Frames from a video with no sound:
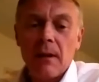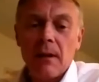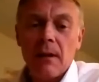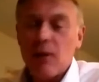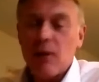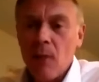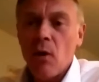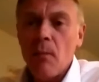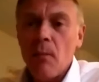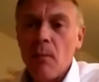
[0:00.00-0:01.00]
I come
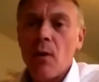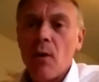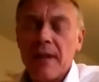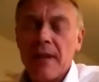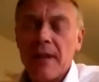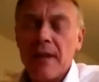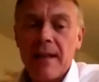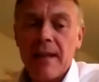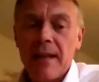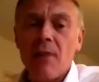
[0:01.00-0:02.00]
home most nights
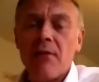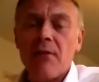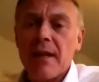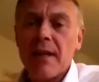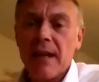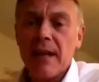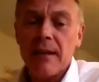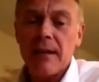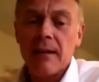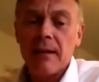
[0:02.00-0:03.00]
soaked through to the skin
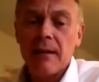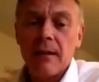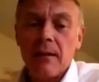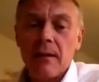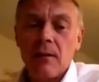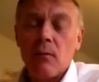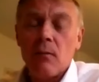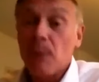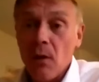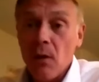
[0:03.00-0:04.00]
with
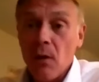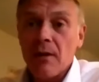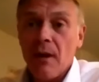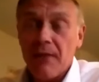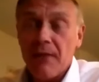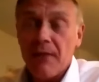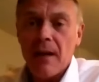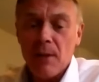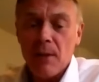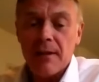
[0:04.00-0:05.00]
blood off these
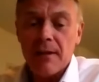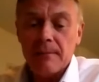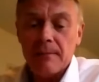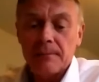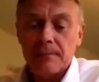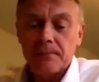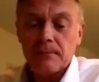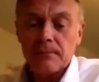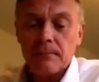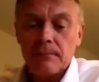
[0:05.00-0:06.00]
animals.
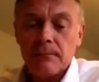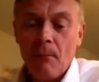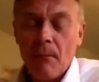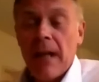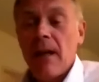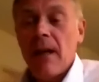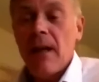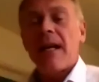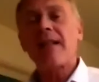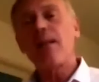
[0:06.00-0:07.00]
And I
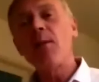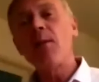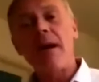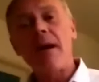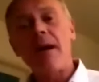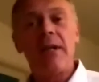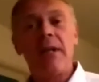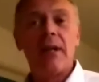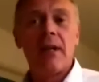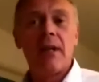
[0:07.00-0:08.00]
said to my mum,
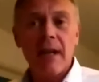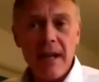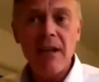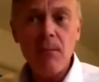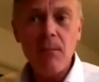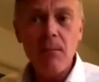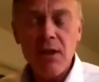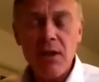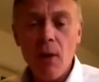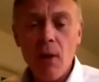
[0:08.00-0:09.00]
can I give my
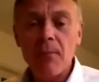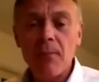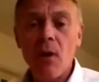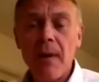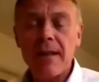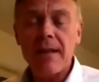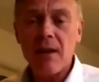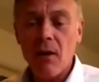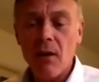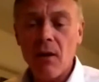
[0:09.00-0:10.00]
job up and go back to
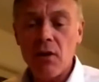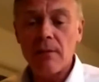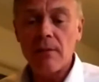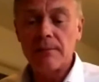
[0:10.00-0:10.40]
college?